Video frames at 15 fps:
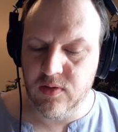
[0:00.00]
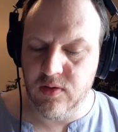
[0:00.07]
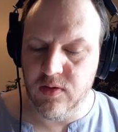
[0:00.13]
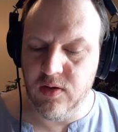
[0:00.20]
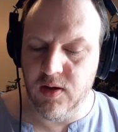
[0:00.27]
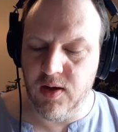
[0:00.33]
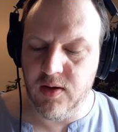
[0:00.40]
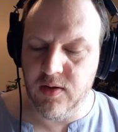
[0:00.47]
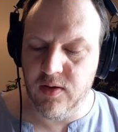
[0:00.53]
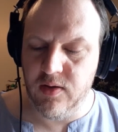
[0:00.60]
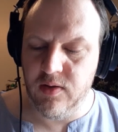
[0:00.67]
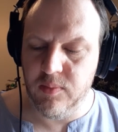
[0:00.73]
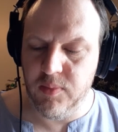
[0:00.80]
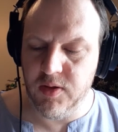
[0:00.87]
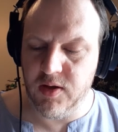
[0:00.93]
not
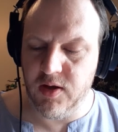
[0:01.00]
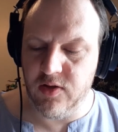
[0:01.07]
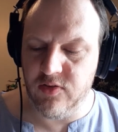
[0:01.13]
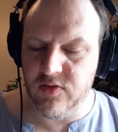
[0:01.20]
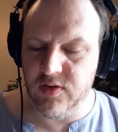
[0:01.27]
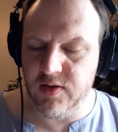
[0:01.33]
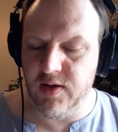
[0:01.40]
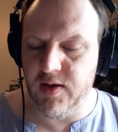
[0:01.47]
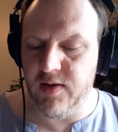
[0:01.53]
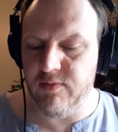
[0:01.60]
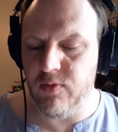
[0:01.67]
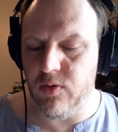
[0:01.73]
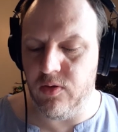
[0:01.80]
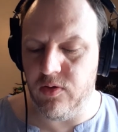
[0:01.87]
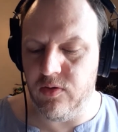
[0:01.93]
because she gave
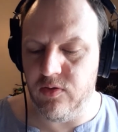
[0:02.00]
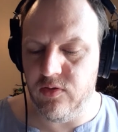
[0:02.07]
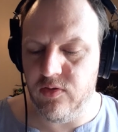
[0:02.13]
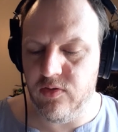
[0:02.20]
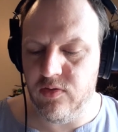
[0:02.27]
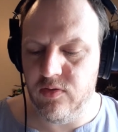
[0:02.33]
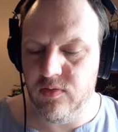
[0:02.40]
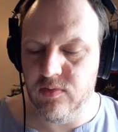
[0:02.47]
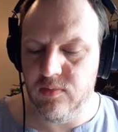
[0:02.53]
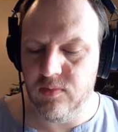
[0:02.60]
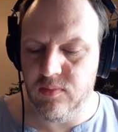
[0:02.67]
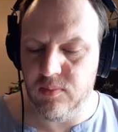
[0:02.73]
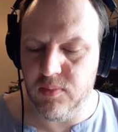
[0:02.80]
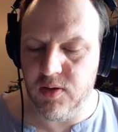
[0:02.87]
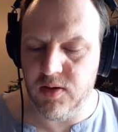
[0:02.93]
orders,
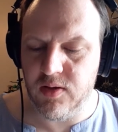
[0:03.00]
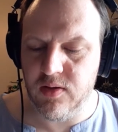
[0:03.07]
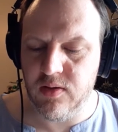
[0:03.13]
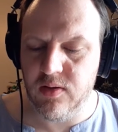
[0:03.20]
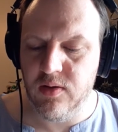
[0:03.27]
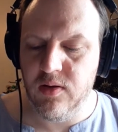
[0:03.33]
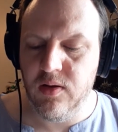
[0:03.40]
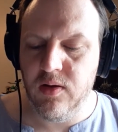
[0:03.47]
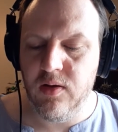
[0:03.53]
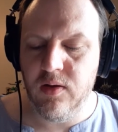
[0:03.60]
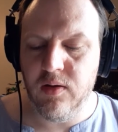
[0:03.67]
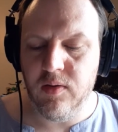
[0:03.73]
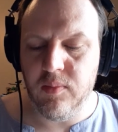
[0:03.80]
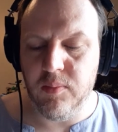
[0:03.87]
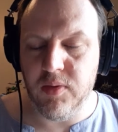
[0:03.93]
but
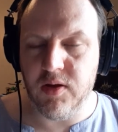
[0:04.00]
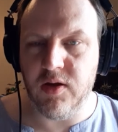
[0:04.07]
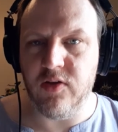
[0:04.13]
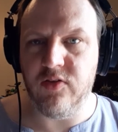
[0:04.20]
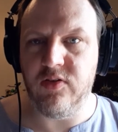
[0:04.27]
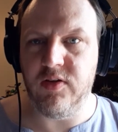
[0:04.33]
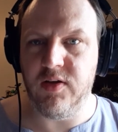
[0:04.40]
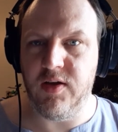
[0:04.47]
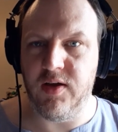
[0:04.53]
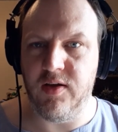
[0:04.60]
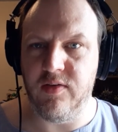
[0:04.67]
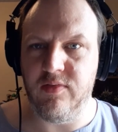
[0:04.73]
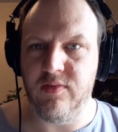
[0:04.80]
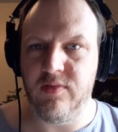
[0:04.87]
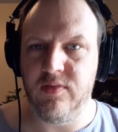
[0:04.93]
because she
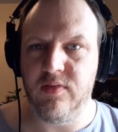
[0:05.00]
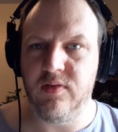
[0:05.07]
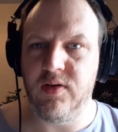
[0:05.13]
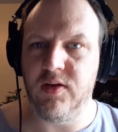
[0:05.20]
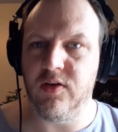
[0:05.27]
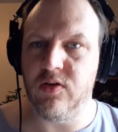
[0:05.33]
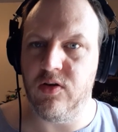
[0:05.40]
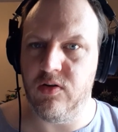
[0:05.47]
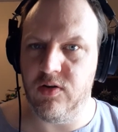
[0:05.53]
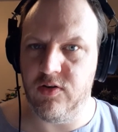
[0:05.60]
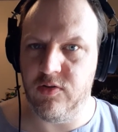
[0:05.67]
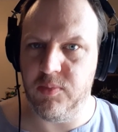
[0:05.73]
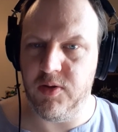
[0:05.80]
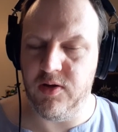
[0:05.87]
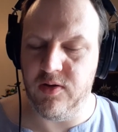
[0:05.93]
gave
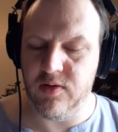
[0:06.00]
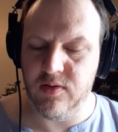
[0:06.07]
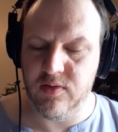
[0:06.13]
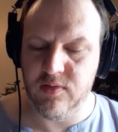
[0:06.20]
encouragement.